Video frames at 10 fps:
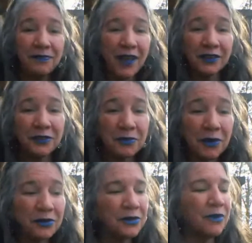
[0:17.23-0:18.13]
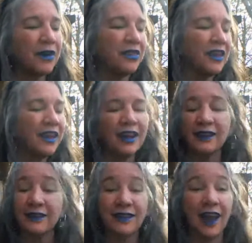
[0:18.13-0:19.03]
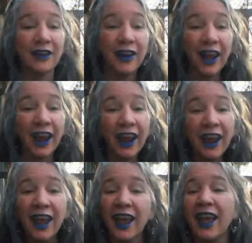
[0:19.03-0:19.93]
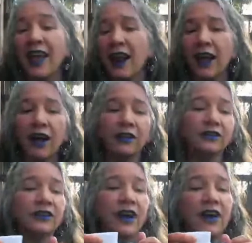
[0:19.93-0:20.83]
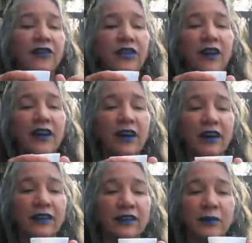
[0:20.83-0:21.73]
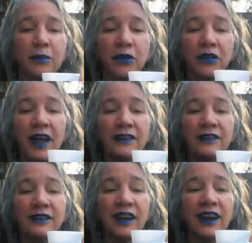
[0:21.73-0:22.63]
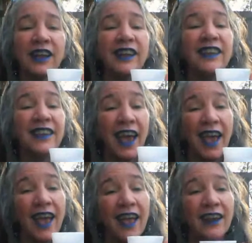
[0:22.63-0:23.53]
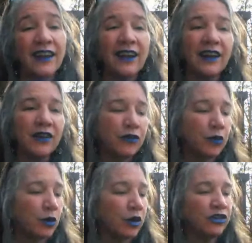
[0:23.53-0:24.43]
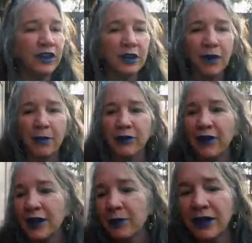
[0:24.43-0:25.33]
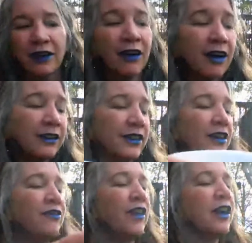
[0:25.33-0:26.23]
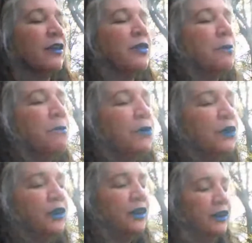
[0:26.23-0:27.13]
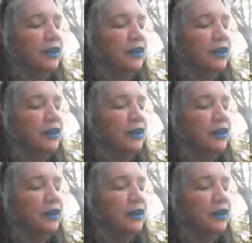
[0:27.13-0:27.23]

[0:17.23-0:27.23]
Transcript: National Poetry Month. It's Saturday. And I also have the milk glass stein again for Janine Palmy Vega because I found the book